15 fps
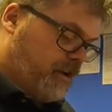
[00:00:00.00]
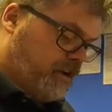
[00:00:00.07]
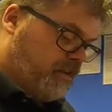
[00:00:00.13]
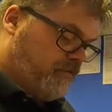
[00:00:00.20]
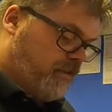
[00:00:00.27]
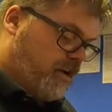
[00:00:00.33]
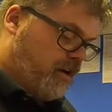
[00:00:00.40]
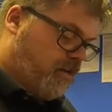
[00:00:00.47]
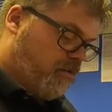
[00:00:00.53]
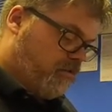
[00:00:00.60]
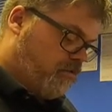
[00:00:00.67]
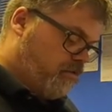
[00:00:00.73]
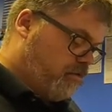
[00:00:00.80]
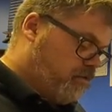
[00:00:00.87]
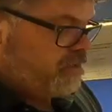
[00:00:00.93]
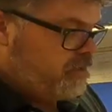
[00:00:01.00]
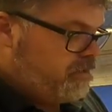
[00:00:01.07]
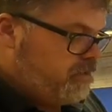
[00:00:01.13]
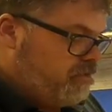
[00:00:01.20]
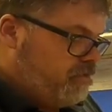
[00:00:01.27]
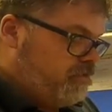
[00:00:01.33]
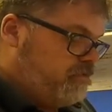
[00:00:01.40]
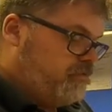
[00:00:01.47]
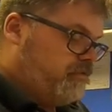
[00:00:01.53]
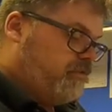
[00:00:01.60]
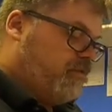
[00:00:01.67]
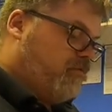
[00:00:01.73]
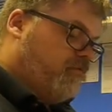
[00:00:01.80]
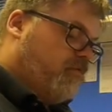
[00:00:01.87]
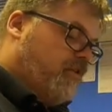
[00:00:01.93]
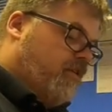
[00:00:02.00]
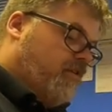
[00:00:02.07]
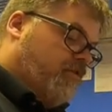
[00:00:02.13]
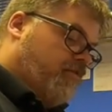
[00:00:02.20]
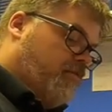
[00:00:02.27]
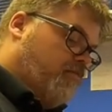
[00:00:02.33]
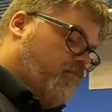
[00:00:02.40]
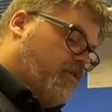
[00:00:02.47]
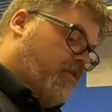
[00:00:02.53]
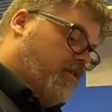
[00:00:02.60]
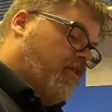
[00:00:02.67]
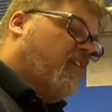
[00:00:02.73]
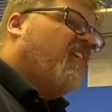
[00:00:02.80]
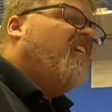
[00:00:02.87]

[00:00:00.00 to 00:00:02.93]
Divino. Oh, it goes here somewhere.